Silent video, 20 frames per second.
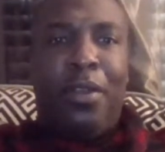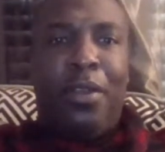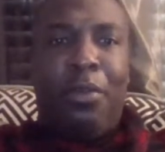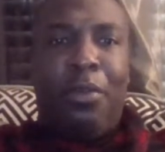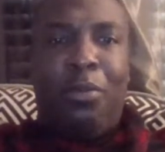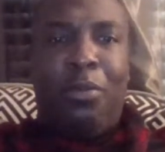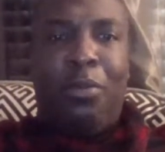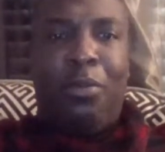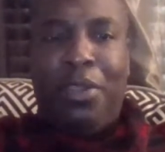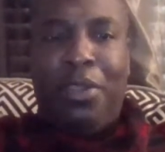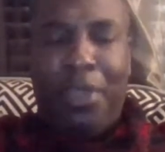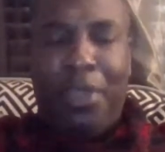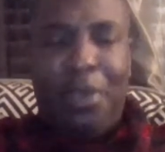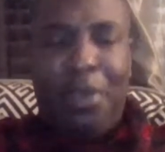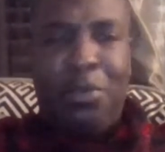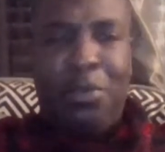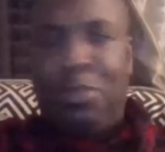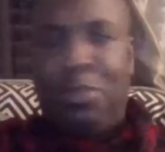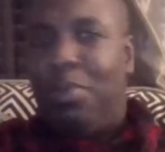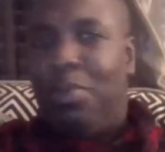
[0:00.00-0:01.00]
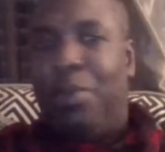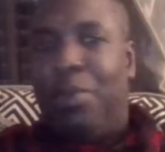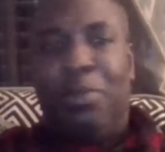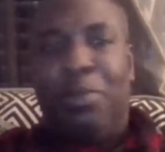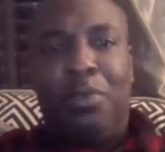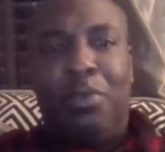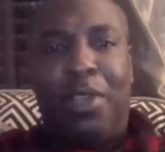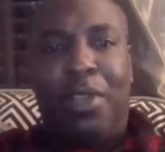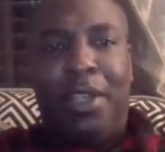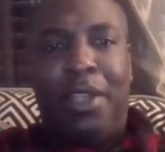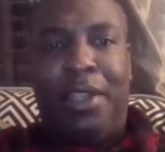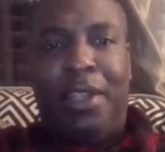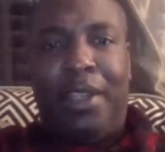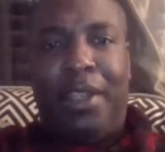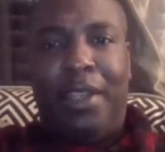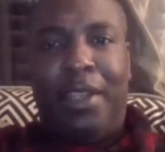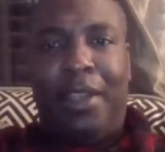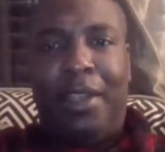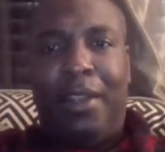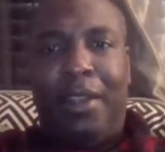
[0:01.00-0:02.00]
what those people really
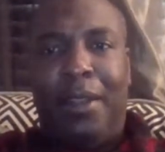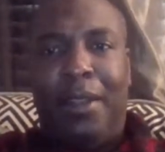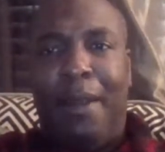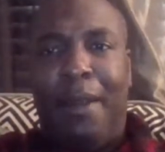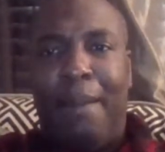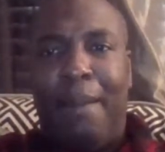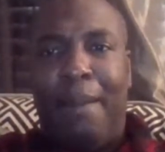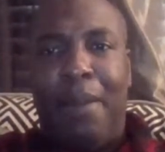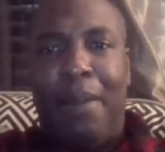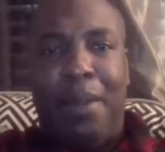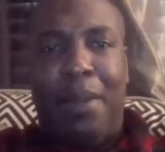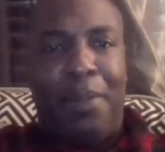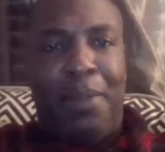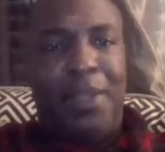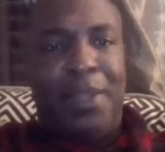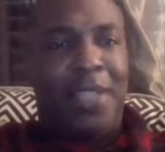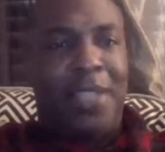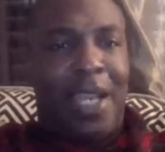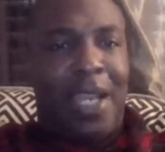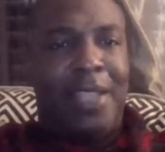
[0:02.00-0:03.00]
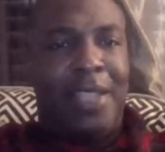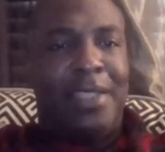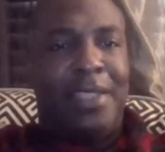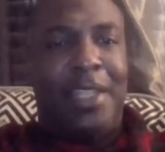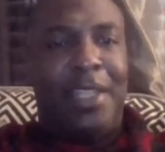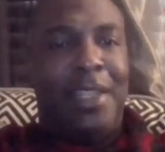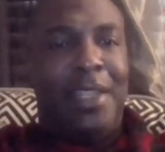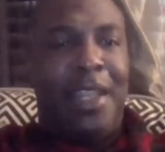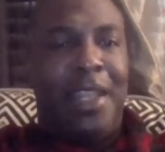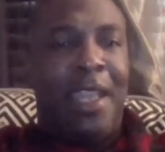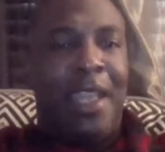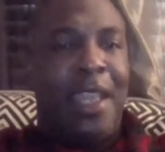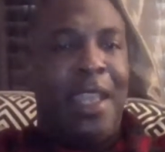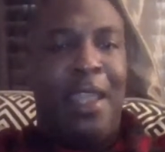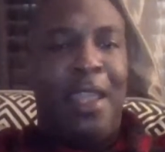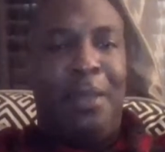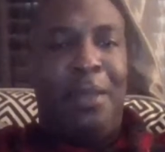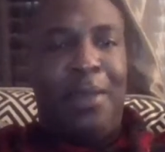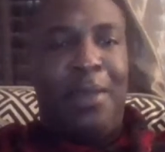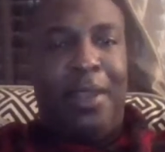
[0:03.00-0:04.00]
did besides their
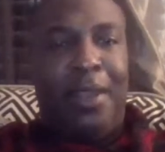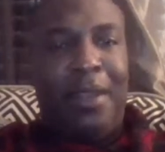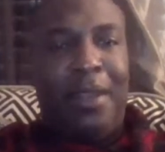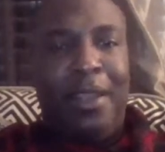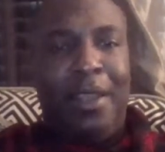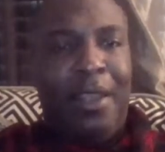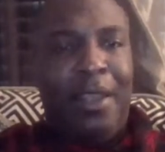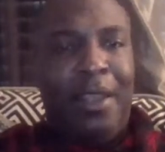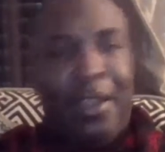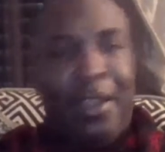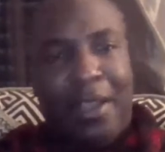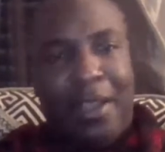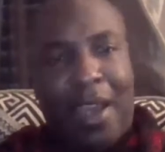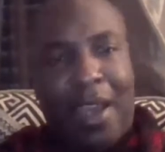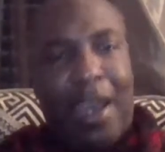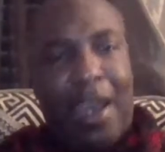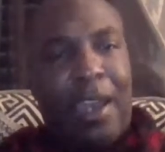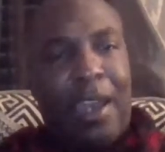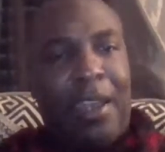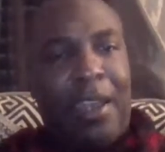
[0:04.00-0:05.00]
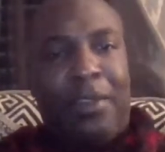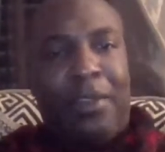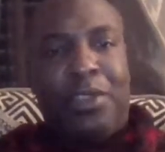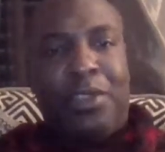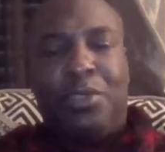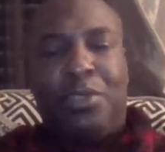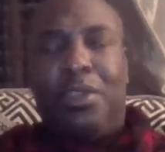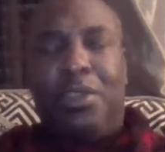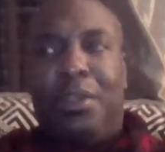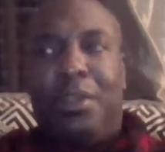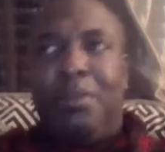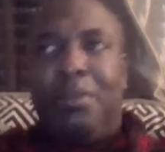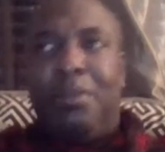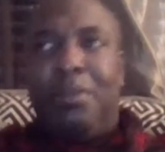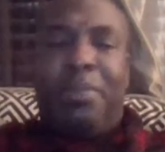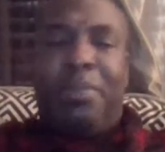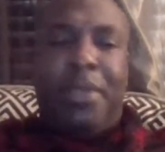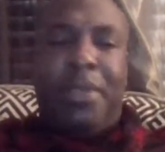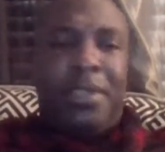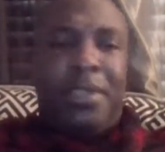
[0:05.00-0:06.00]
name and the I Have a Dream
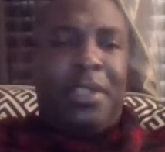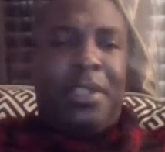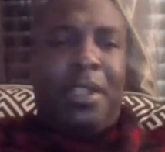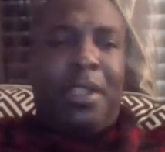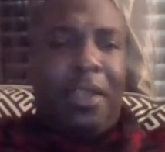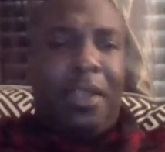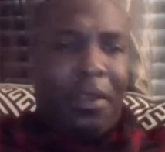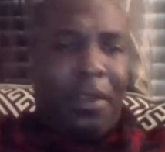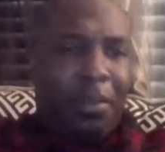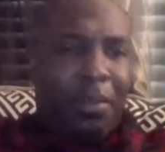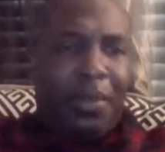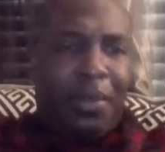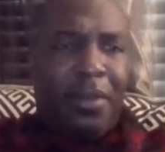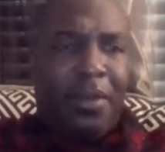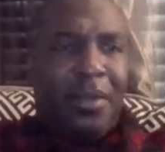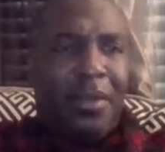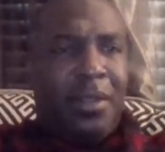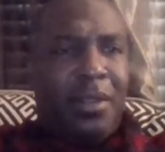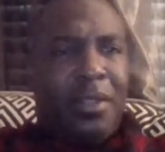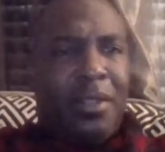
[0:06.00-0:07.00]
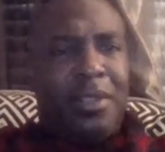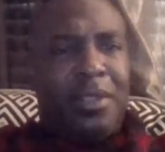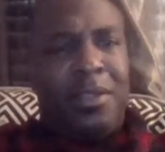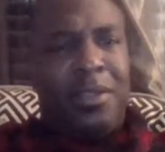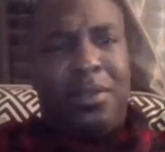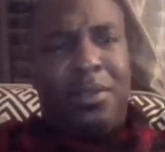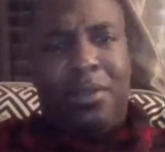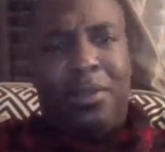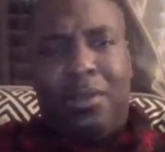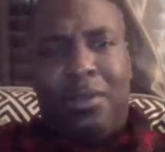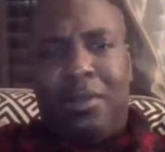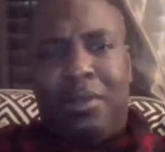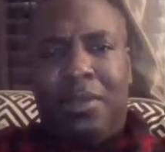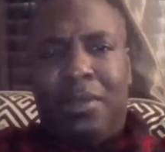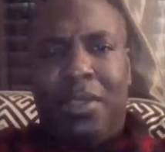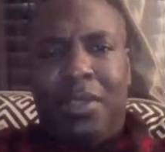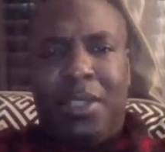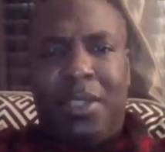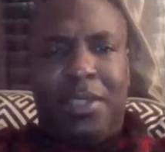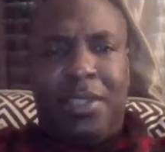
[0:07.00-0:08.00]
speech clip. So
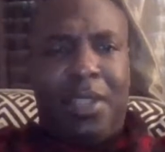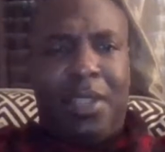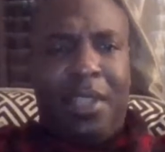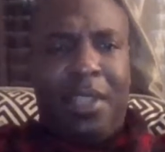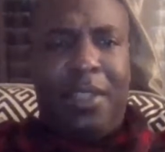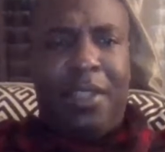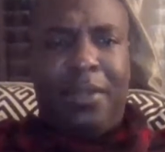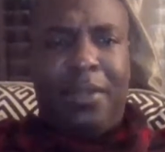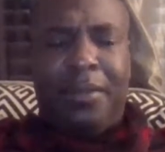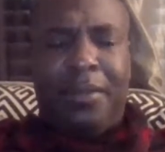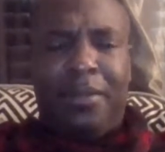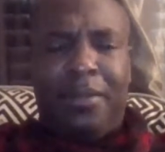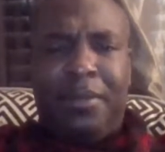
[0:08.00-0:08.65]
it's like,